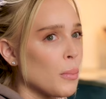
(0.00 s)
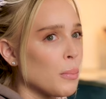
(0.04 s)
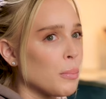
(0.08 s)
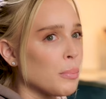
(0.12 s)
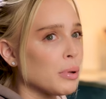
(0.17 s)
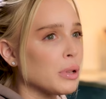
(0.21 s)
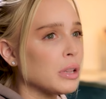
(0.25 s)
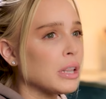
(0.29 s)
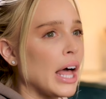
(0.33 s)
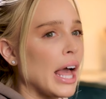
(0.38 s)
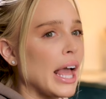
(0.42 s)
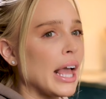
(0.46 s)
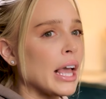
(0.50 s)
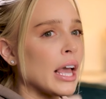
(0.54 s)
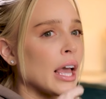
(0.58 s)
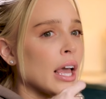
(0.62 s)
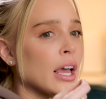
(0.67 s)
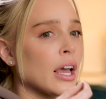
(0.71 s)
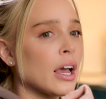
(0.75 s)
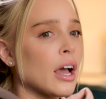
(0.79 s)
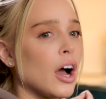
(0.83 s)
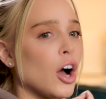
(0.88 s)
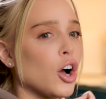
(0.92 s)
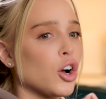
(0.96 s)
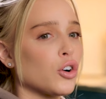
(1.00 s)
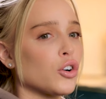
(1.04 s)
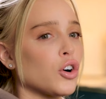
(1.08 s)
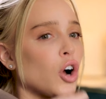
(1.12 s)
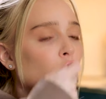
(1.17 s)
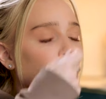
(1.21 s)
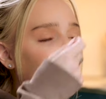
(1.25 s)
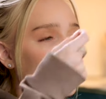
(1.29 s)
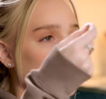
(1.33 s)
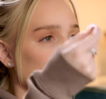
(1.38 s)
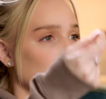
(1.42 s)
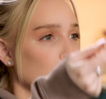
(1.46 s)
playing
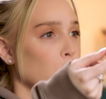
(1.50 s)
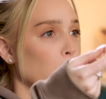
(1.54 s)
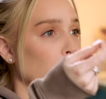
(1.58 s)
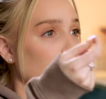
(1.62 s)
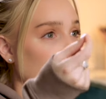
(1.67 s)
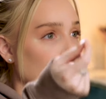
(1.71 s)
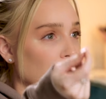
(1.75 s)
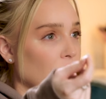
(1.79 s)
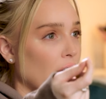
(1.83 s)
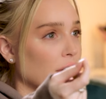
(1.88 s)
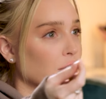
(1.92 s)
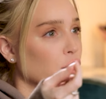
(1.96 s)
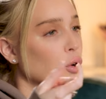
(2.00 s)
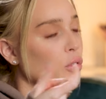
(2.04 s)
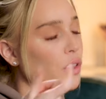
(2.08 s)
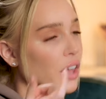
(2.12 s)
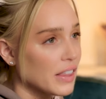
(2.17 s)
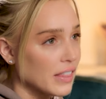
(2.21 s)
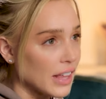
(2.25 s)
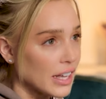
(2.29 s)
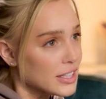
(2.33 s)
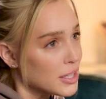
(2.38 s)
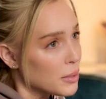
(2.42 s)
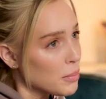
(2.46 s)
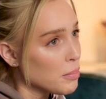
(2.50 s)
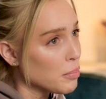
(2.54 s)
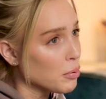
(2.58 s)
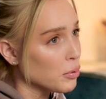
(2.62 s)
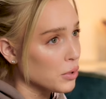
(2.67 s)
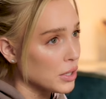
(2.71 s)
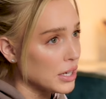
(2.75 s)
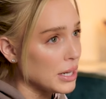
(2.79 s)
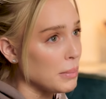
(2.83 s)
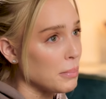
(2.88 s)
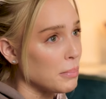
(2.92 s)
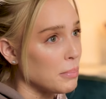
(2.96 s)
across a 25-year-old, like, that's a
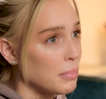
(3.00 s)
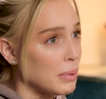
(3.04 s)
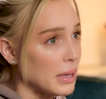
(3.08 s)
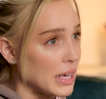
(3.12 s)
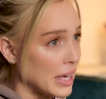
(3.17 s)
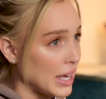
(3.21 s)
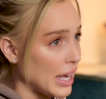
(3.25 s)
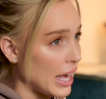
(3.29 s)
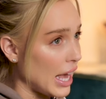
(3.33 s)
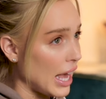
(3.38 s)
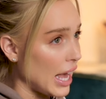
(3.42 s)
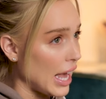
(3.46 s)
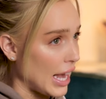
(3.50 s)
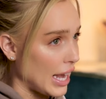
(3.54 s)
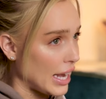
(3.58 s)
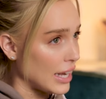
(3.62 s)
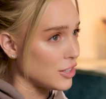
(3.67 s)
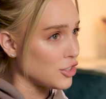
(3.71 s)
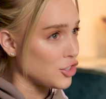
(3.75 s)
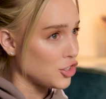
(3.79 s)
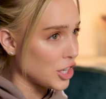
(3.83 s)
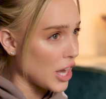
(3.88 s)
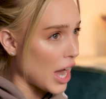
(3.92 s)
pretty big age